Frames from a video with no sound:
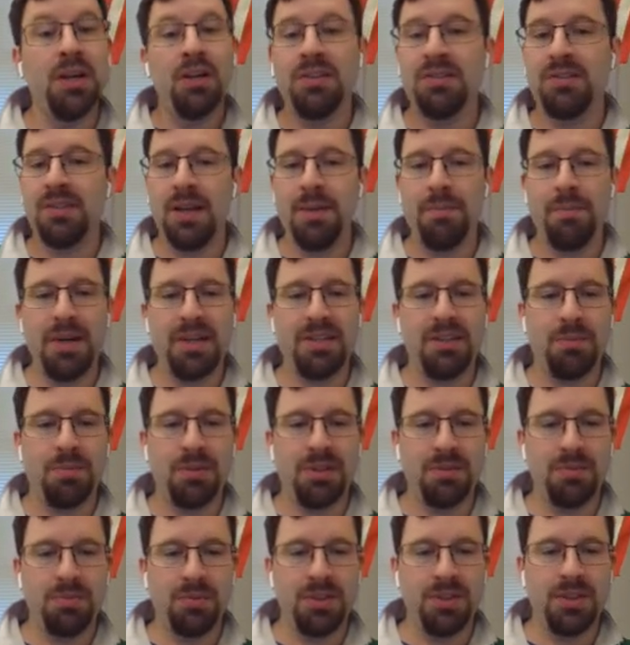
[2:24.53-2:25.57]
Same basic
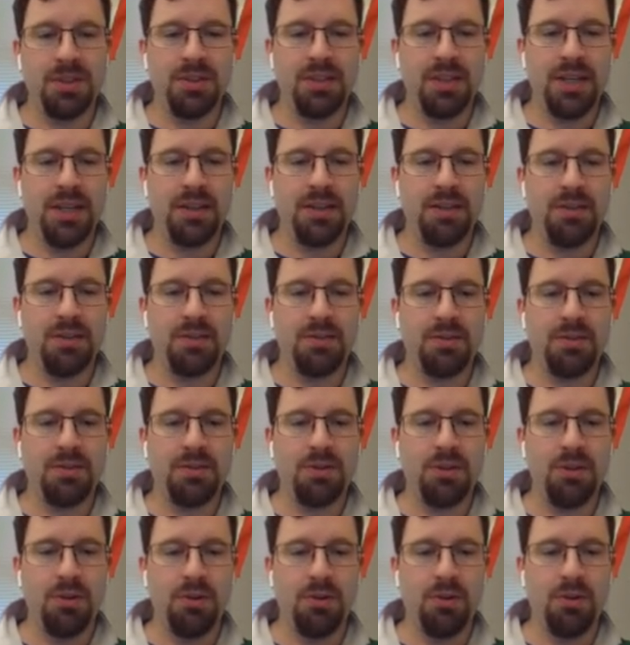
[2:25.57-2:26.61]
principle. You're going to take the
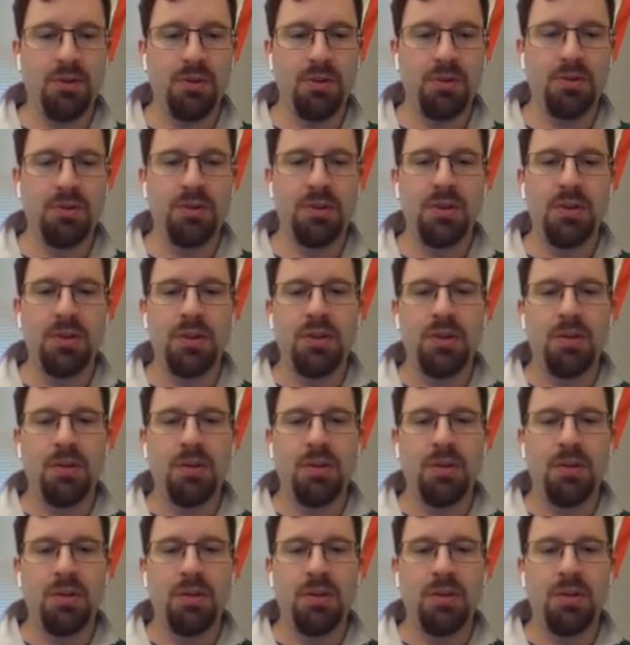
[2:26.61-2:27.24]
total